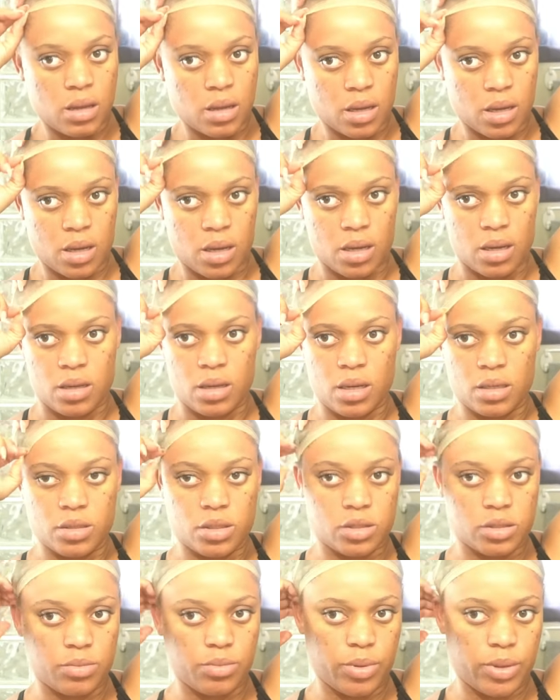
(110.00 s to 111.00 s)
and I
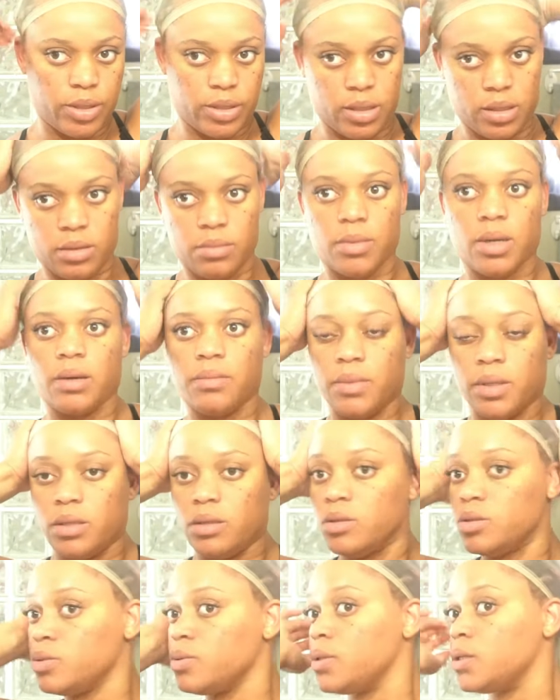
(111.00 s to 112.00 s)
just braided my
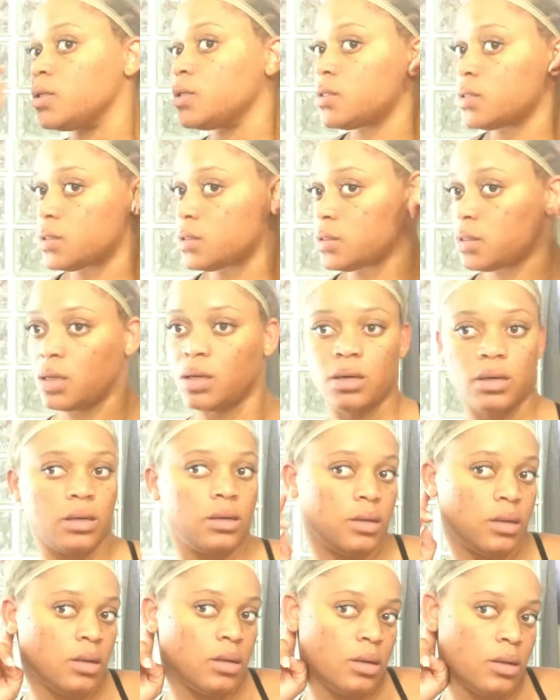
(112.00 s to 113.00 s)
mini twists
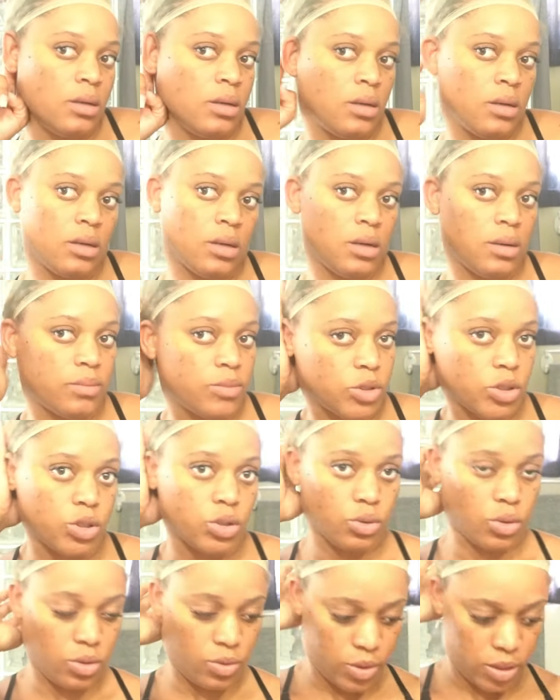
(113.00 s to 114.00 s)

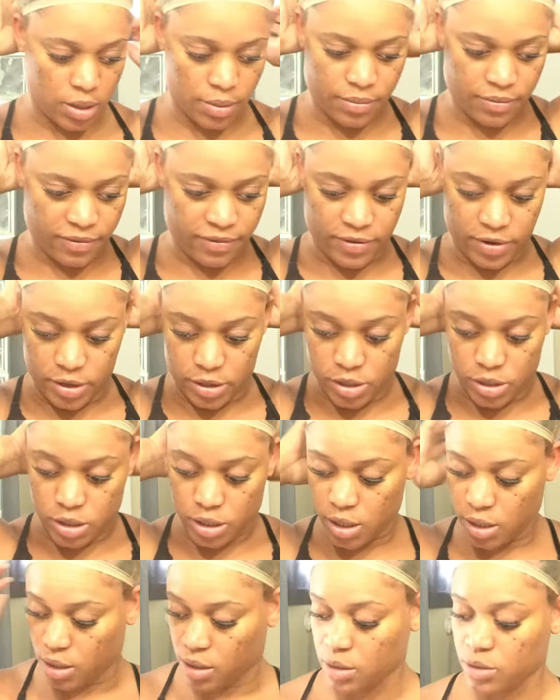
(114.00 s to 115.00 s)
sure when I'm finished
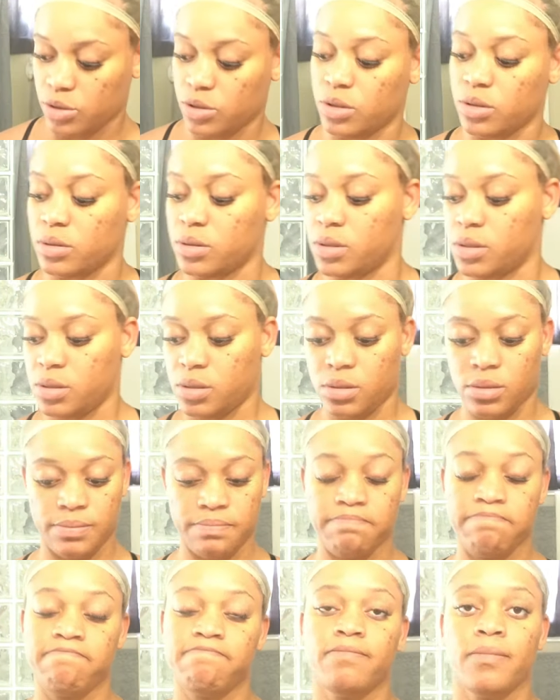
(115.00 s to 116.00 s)
I can just
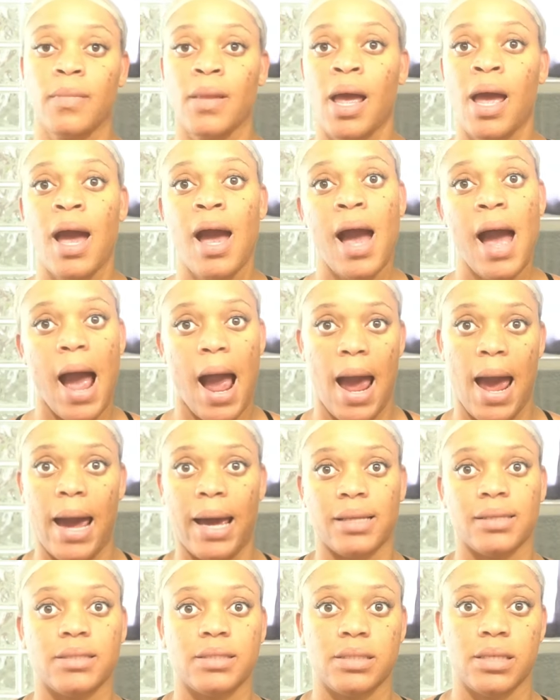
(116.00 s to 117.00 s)

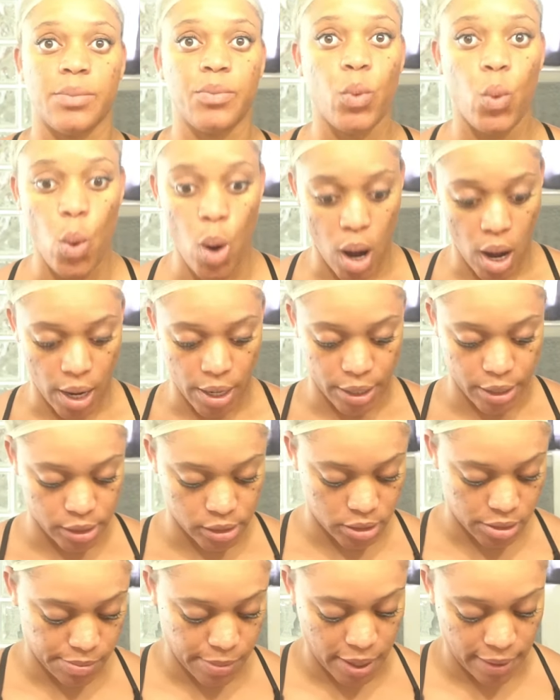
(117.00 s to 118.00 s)
add some water
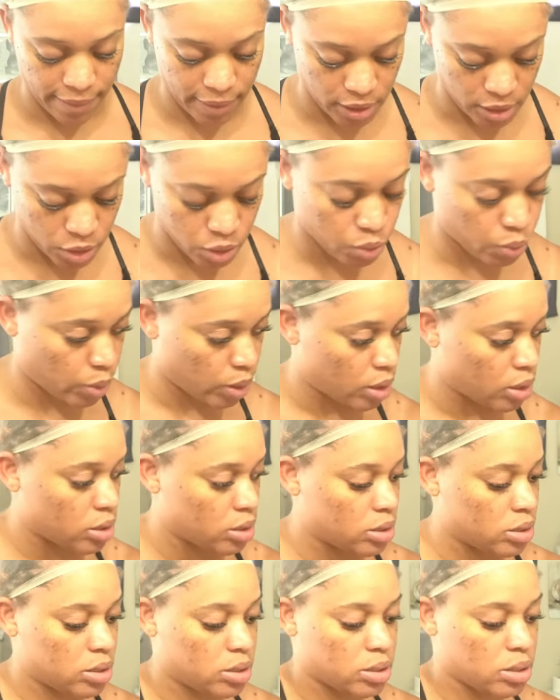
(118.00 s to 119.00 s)
to my mini
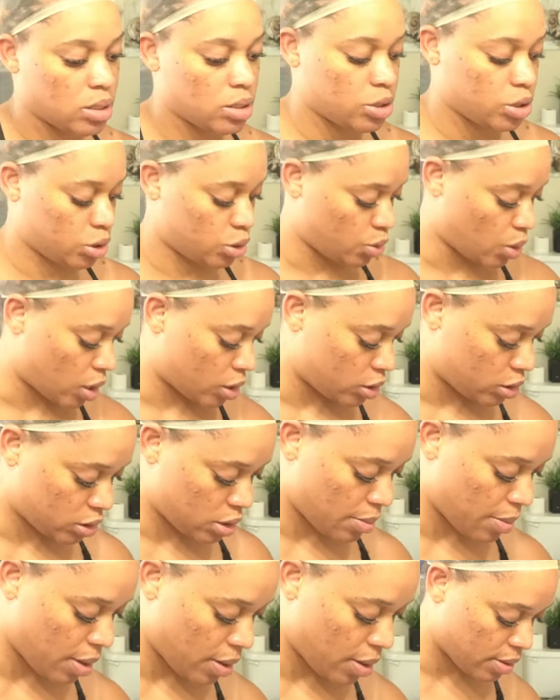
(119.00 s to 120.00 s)
twists, stretch
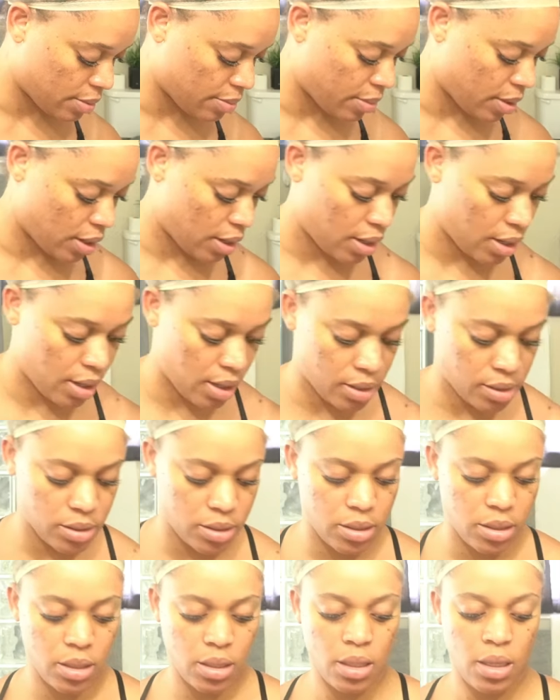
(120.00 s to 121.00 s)
them a bit.
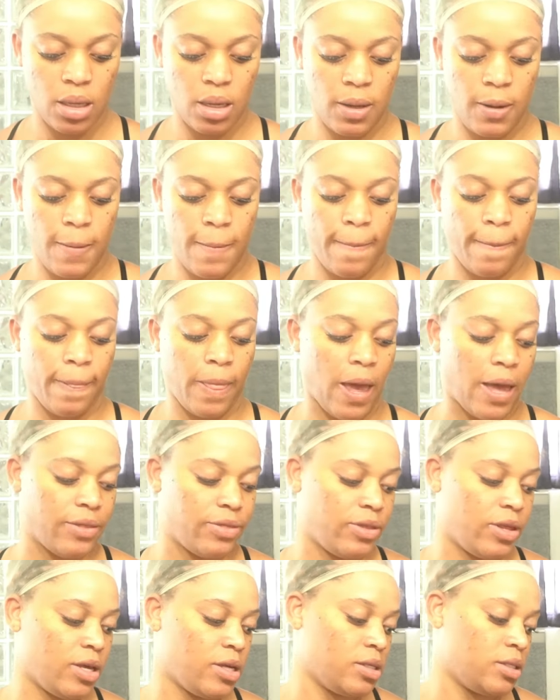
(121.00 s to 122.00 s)

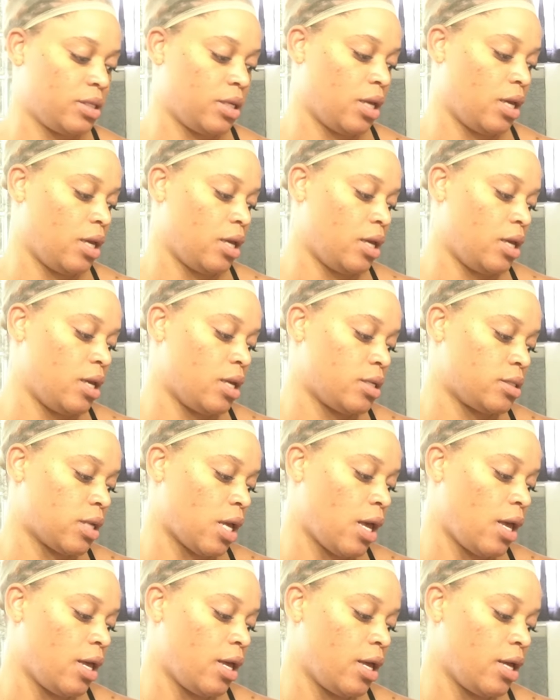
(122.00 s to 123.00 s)
And this
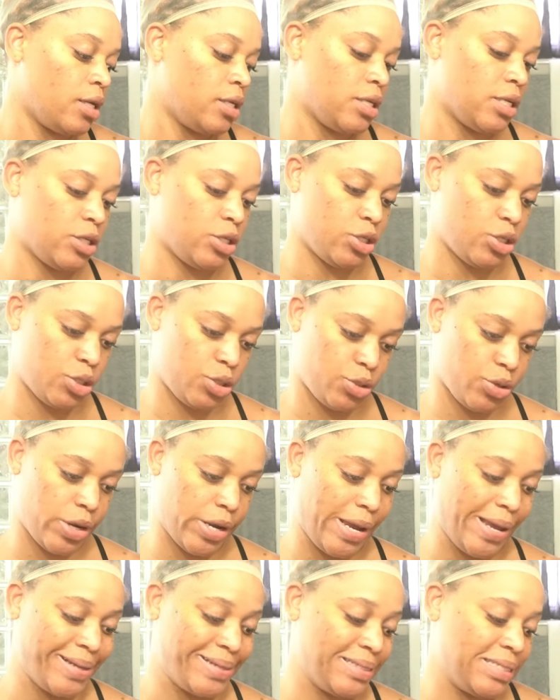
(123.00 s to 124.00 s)
is
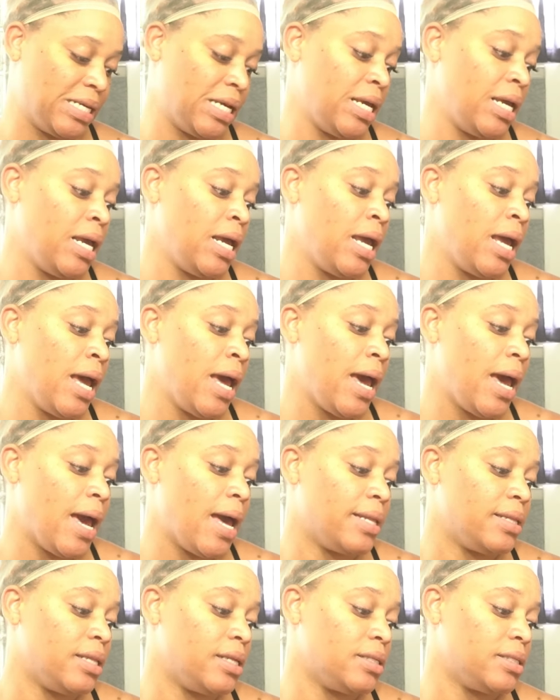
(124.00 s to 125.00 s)
straight
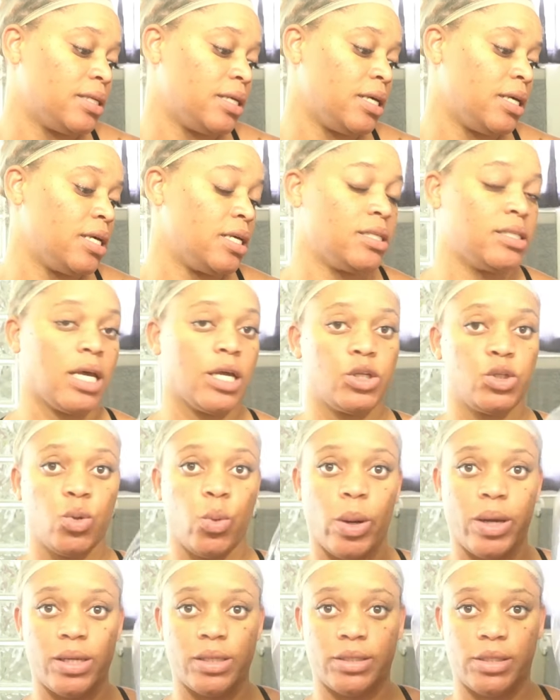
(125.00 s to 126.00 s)
and this is
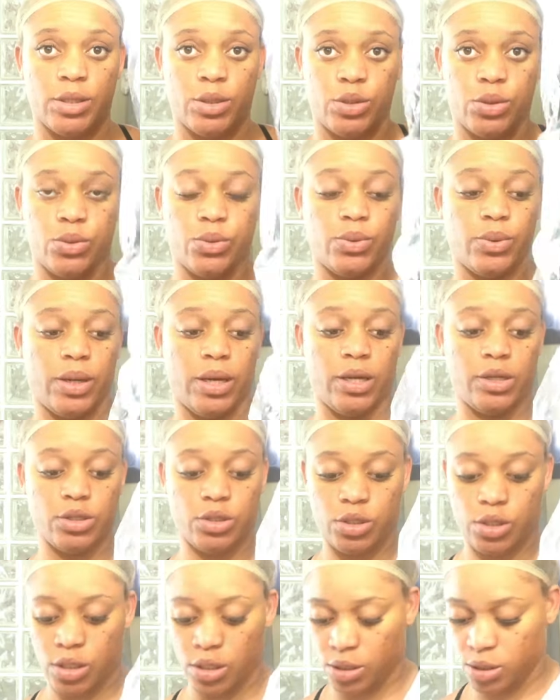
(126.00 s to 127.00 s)
22
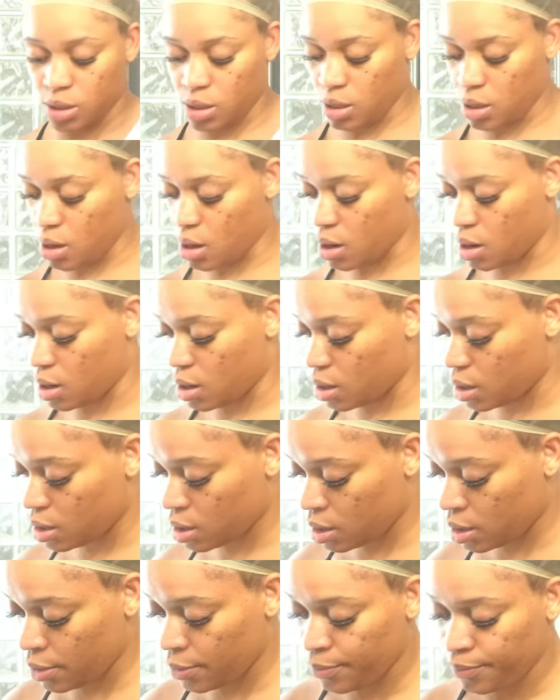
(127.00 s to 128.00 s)
inches long.
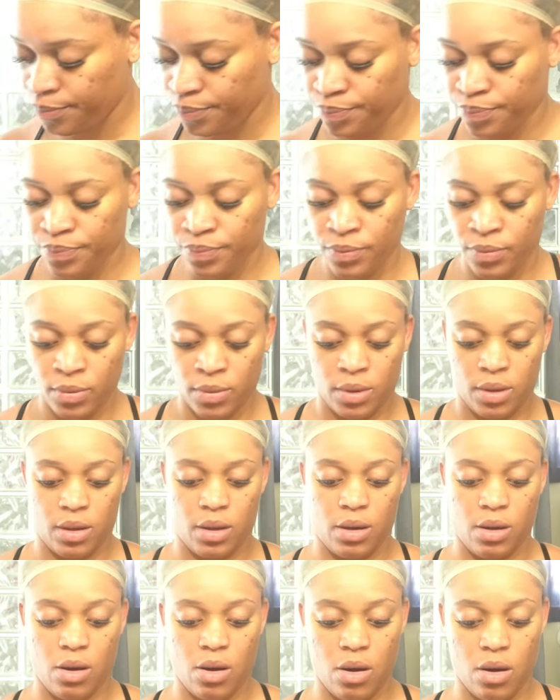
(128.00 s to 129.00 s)

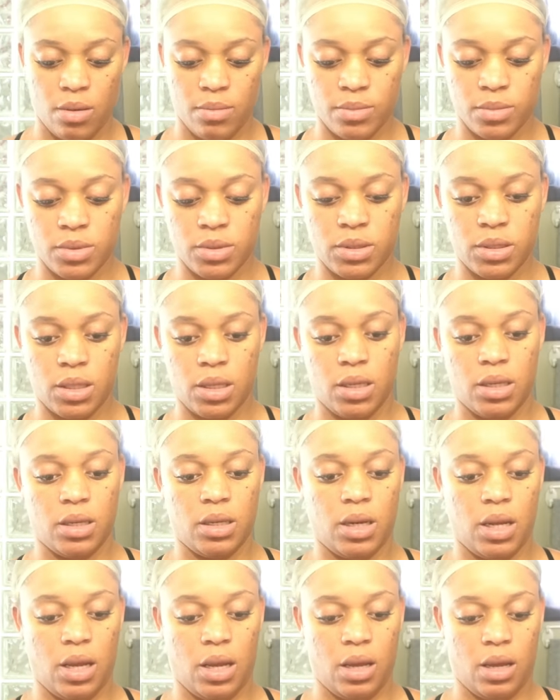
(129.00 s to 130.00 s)
It comes
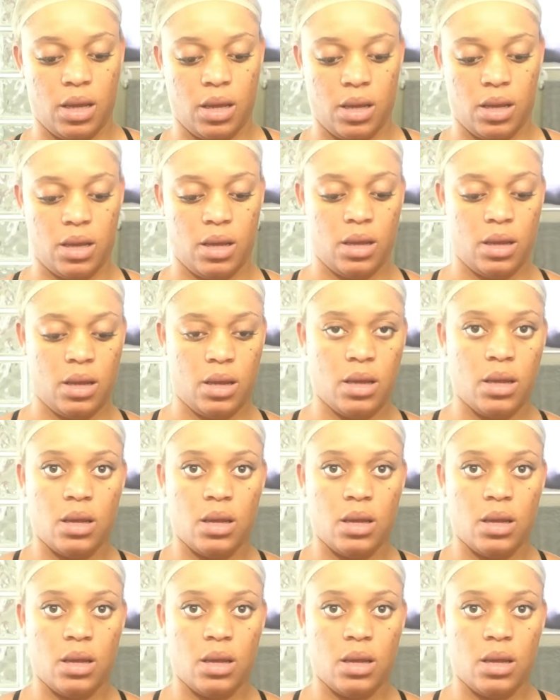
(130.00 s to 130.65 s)
in a,